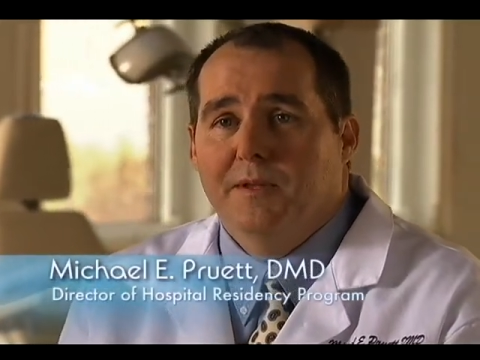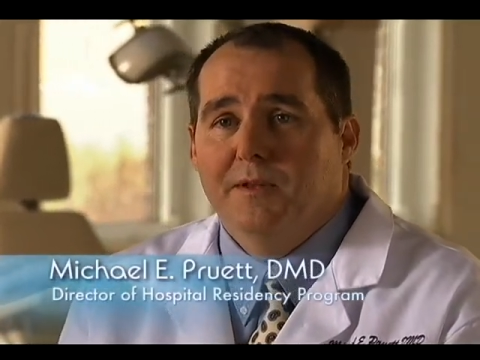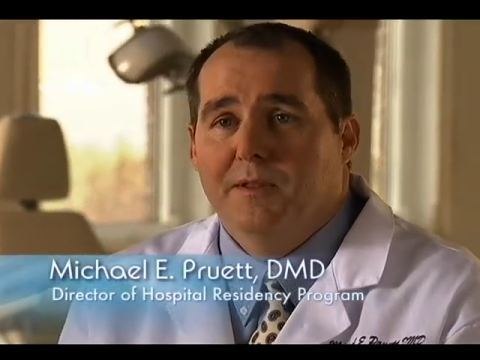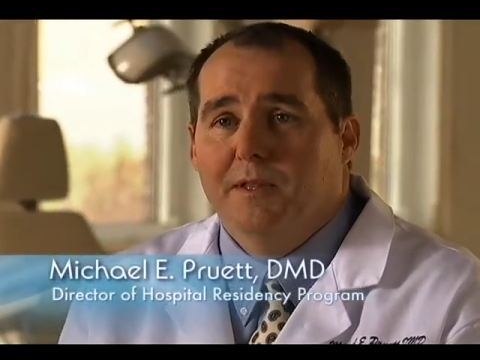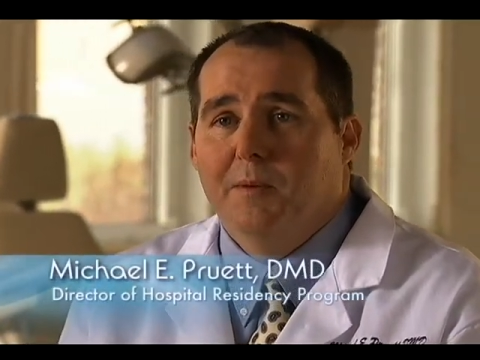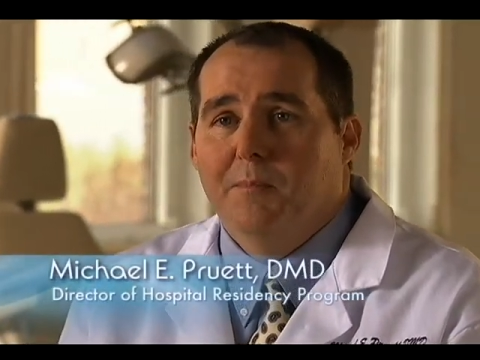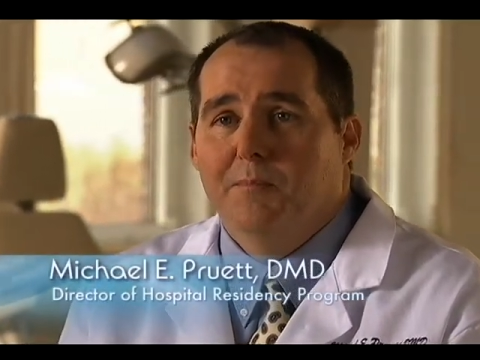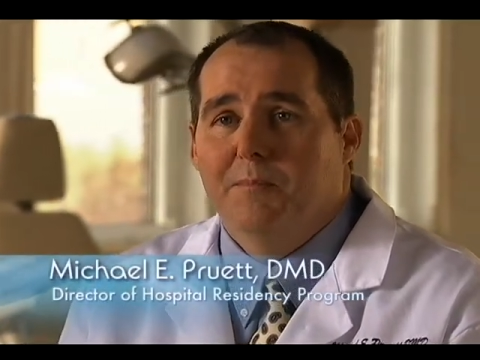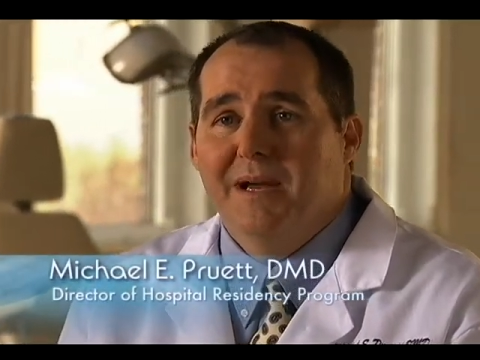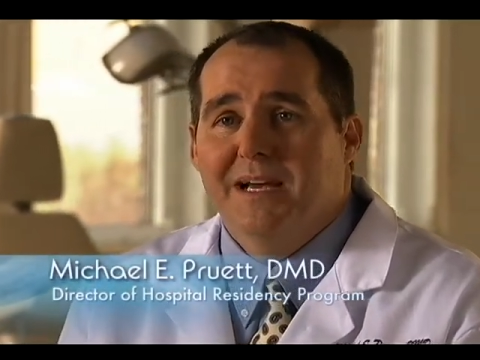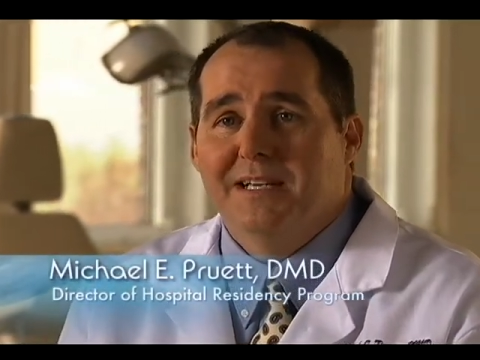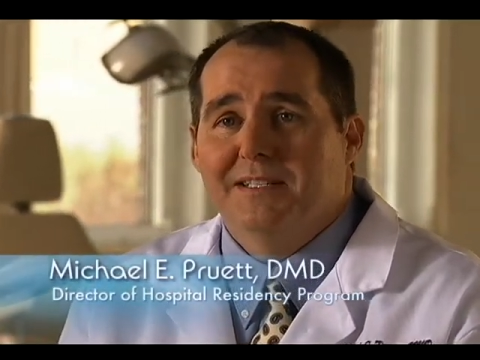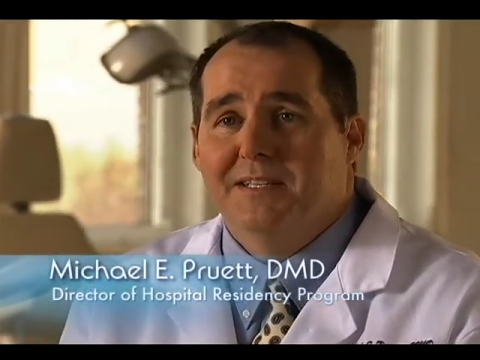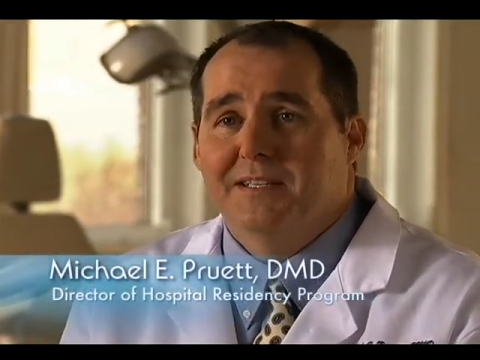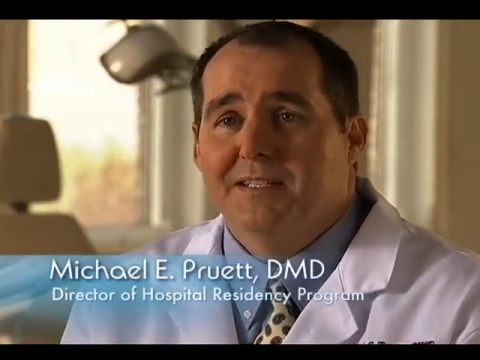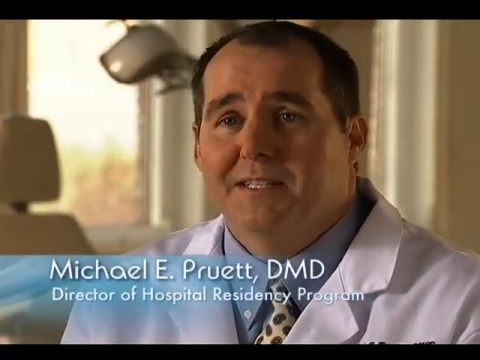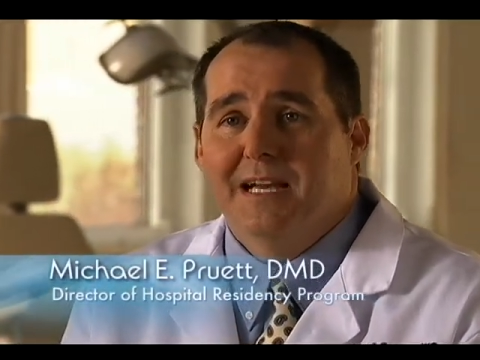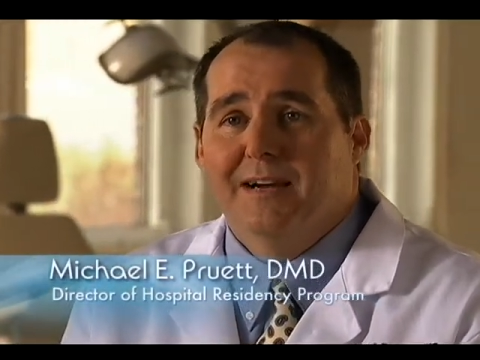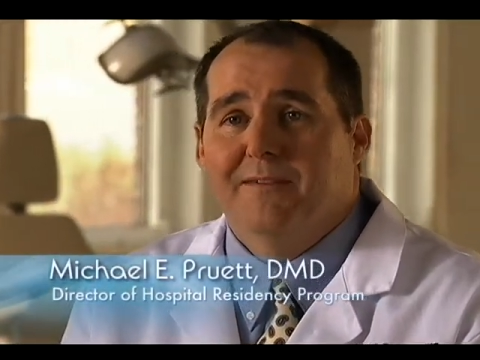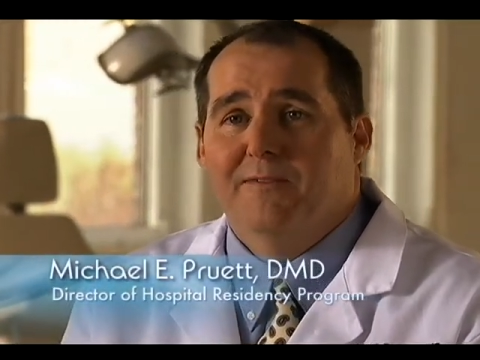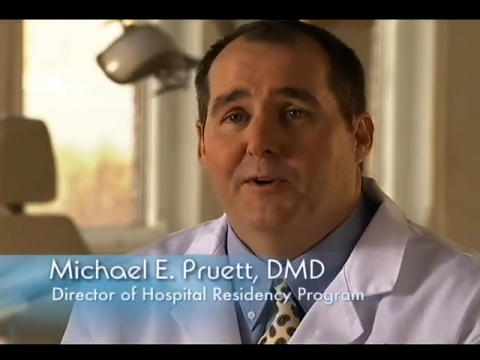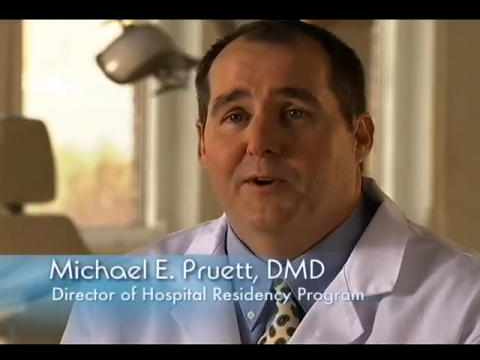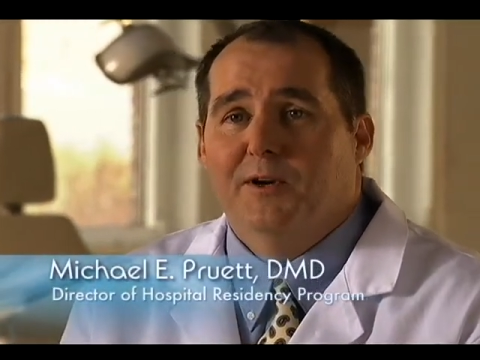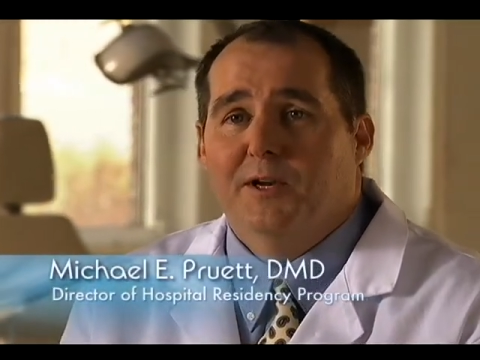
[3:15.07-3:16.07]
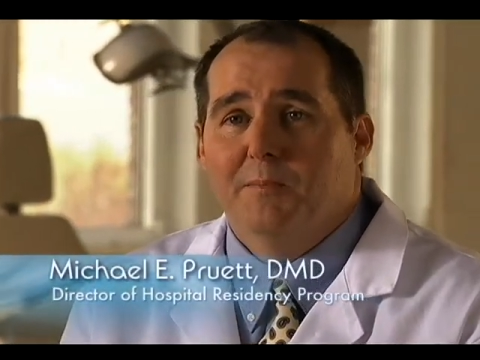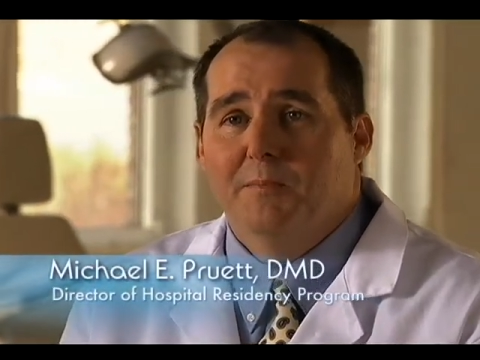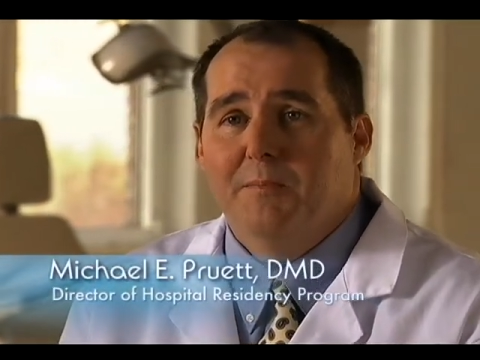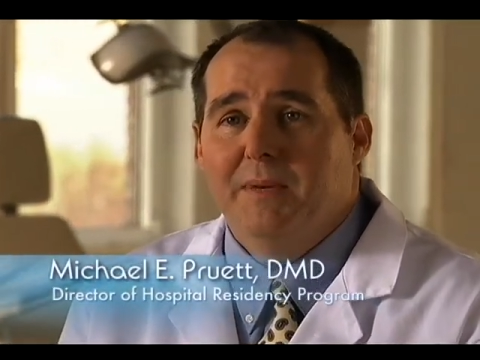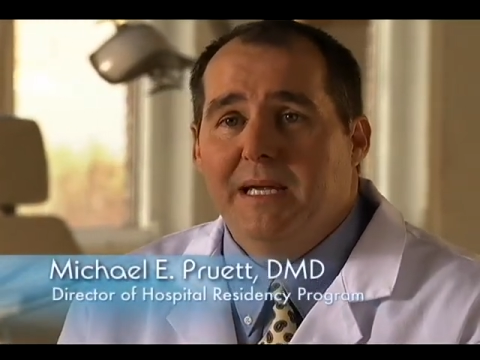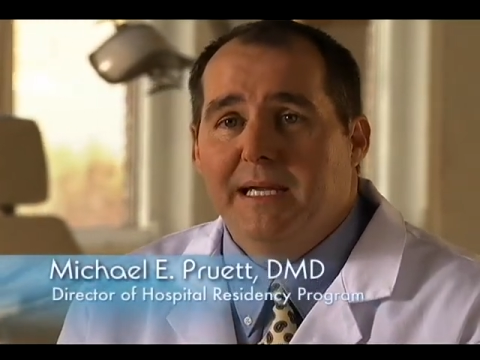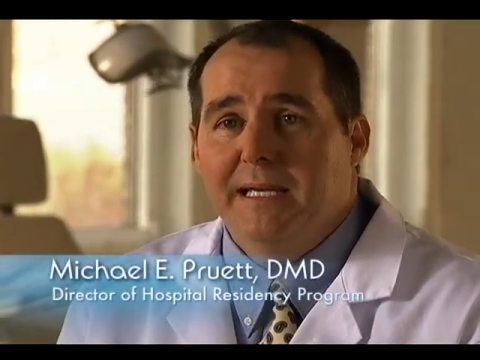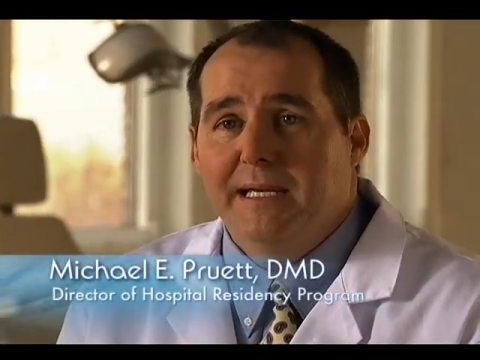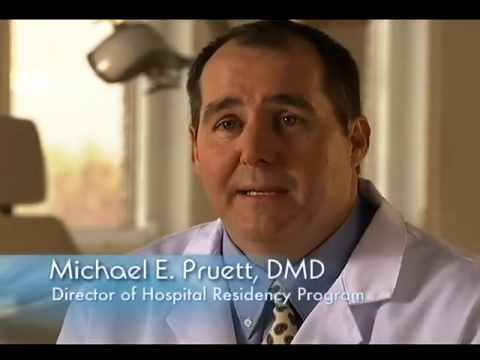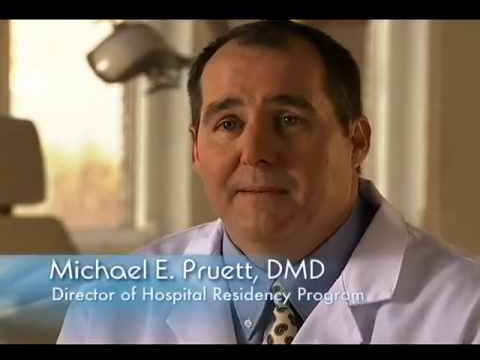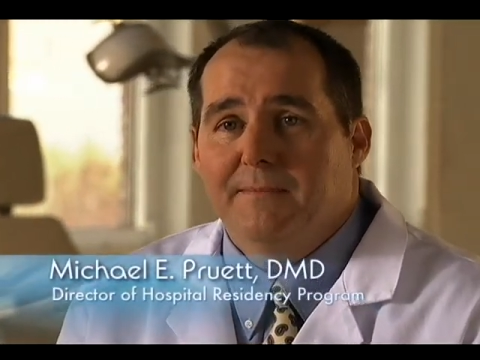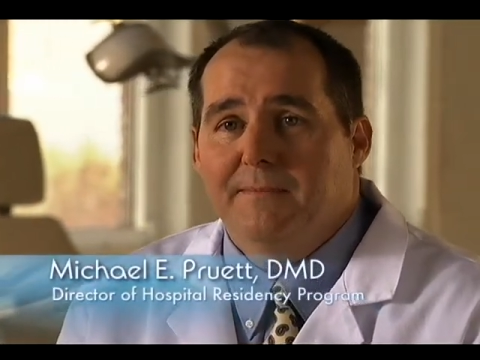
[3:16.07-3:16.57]
the best it's ever going to
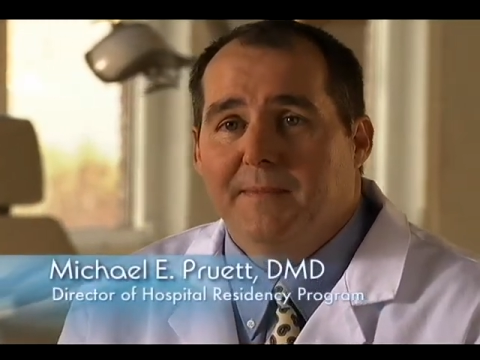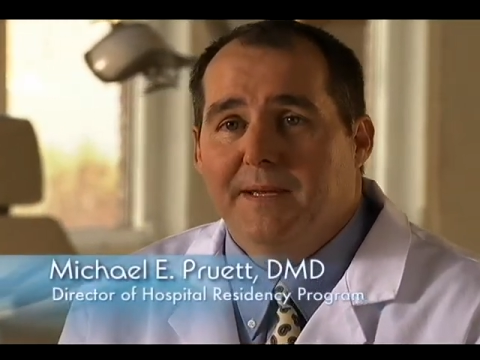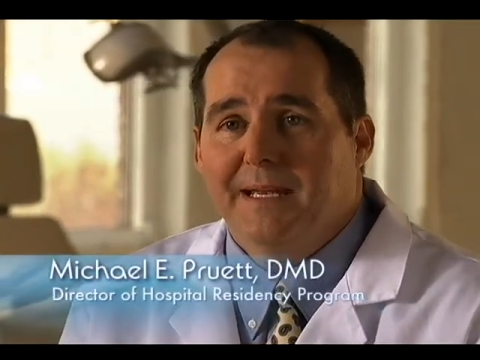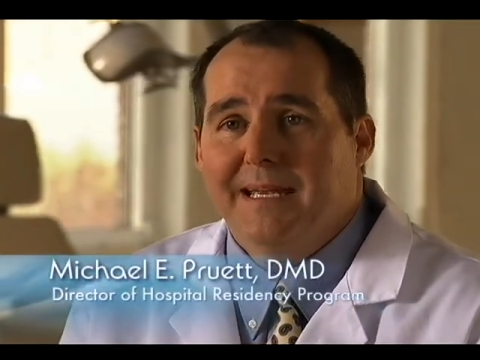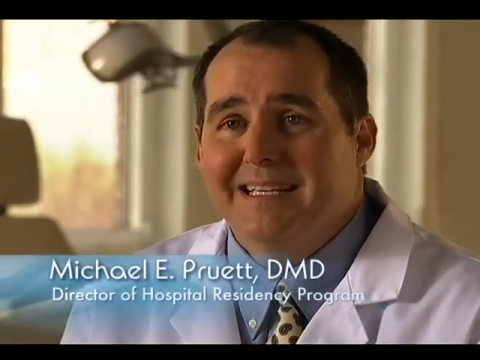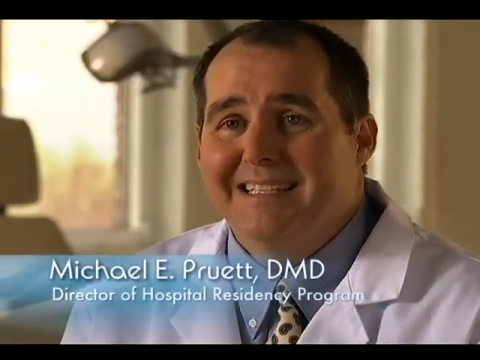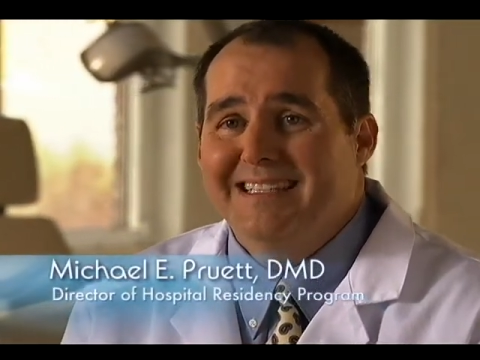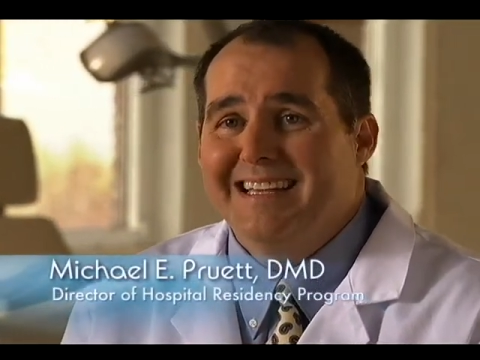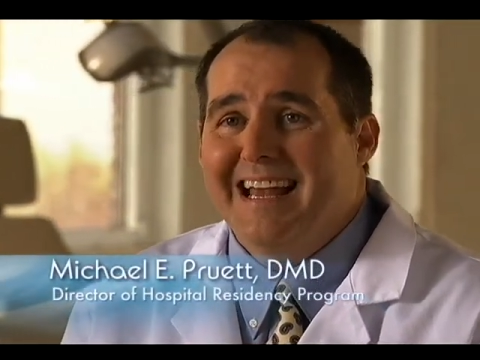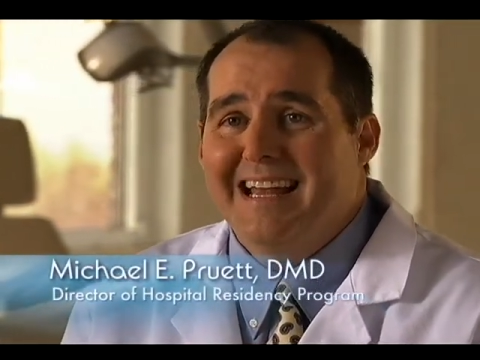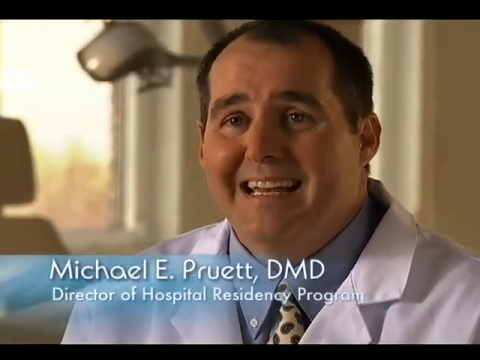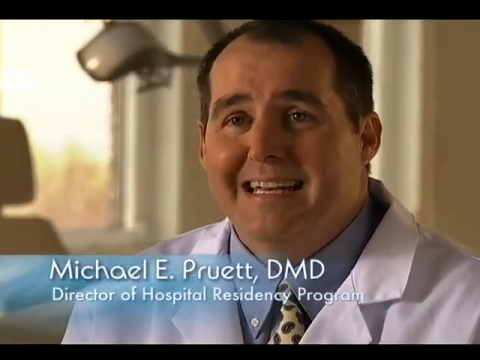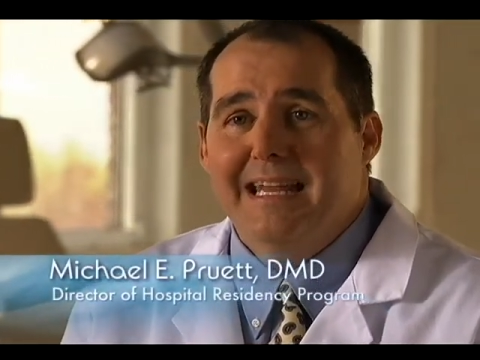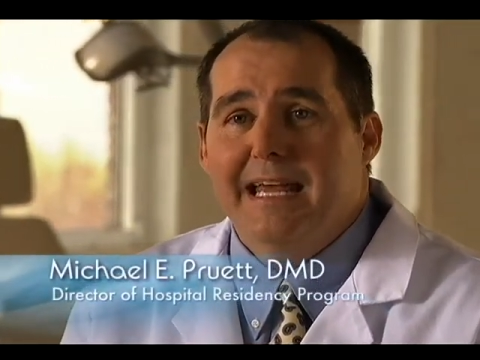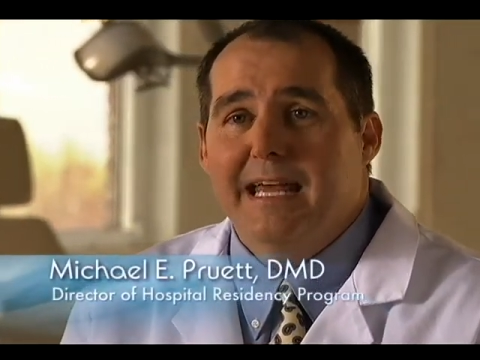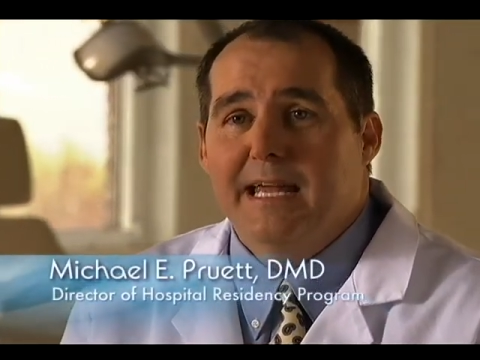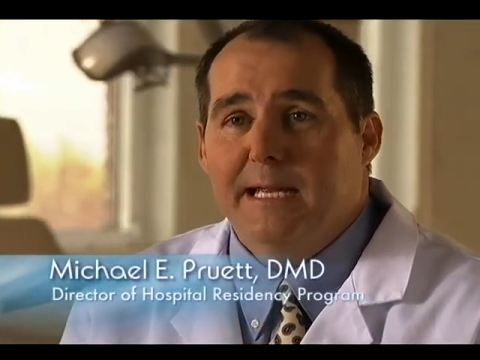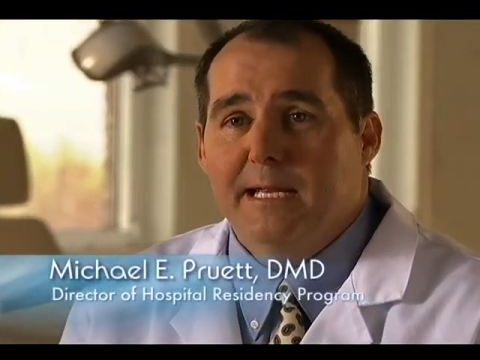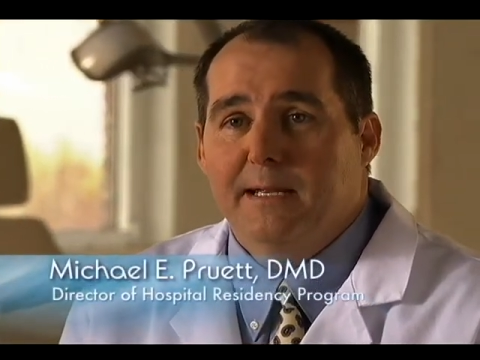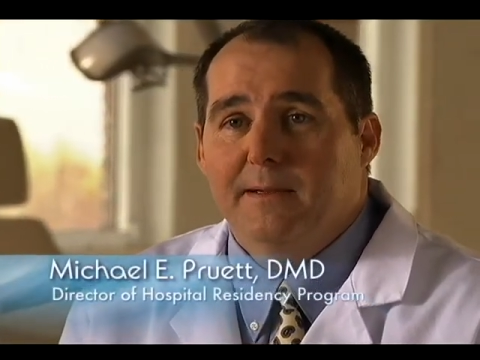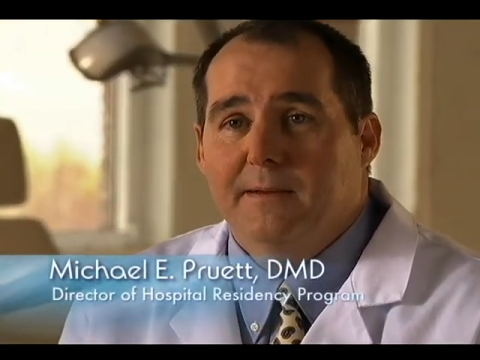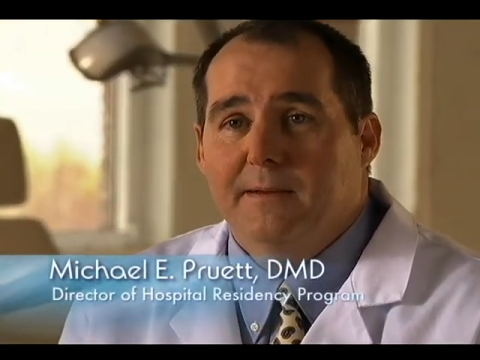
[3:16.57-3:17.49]
be is that day.